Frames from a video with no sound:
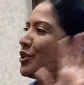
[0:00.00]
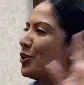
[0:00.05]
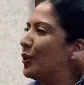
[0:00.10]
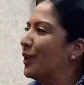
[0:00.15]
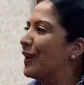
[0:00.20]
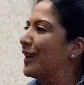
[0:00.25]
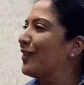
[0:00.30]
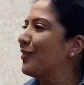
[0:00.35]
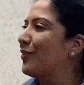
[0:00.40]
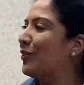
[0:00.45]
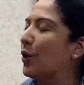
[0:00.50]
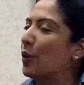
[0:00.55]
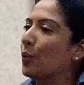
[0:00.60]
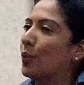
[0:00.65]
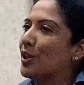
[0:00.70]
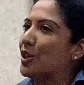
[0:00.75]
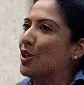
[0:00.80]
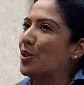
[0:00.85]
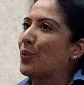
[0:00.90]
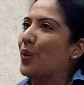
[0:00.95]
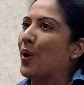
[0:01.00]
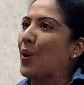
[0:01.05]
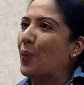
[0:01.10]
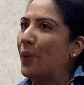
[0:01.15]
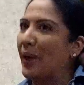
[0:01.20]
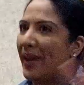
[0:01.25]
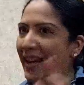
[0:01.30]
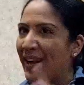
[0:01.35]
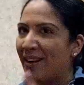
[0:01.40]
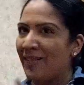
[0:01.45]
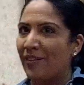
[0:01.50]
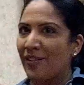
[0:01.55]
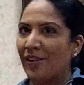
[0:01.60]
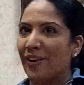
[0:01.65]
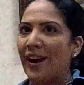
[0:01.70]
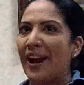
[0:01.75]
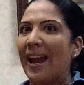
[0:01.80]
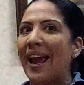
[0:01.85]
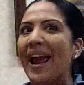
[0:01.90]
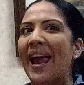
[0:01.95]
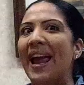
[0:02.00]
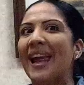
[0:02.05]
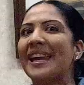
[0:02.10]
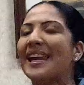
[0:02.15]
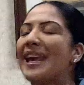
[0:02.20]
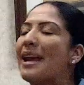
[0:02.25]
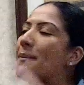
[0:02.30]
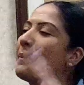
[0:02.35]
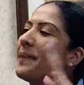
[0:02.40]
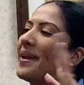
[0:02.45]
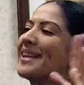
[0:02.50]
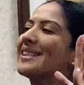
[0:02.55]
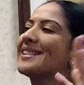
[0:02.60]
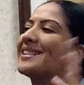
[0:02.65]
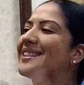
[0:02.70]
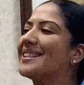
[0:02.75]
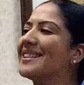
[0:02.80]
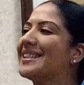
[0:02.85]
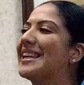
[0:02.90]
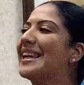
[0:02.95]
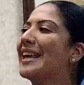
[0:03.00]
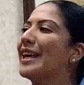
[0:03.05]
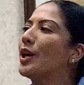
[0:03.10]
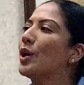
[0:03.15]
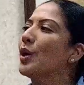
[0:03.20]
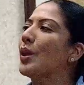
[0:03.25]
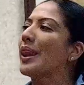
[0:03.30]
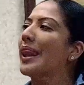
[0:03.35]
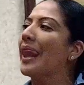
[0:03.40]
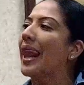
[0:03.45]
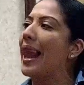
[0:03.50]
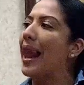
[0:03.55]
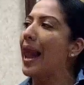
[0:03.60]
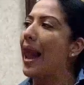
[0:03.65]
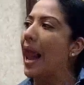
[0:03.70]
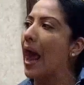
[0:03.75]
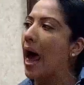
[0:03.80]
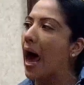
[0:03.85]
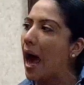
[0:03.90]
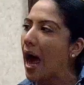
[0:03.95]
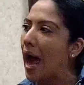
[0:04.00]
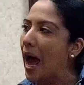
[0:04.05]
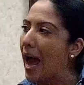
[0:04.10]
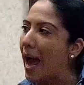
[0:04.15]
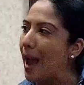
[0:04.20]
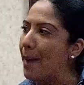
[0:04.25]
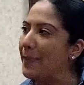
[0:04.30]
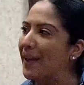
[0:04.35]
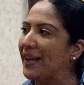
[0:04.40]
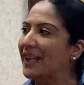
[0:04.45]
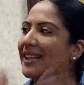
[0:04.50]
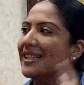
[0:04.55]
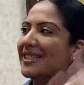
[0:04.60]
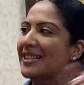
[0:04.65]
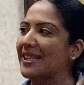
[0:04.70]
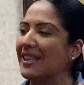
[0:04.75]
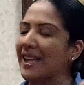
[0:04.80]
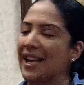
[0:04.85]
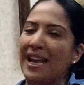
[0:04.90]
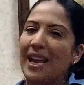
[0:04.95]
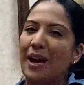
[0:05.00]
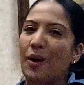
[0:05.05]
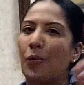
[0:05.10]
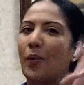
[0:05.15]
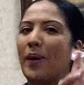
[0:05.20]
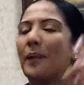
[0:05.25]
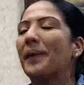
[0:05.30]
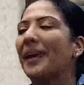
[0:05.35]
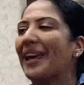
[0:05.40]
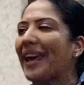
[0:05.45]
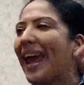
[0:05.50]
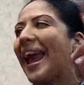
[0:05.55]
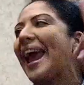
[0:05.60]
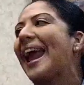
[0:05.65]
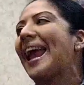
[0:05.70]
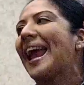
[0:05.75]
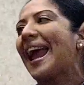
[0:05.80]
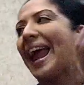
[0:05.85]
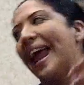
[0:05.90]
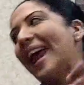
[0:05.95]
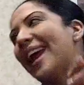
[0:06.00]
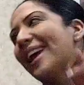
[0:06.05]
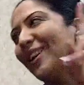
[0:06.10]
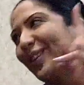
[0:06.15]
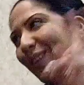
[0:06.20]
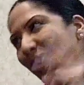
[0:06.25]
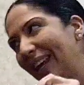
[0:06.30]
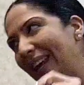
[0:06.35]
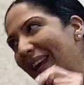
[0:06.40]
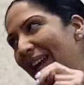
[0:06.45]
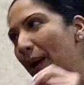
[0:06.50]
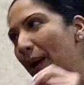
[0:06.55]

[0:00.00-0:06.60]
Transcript: you're looking for, what you want, whatever, and then men still lie because women can't handle it.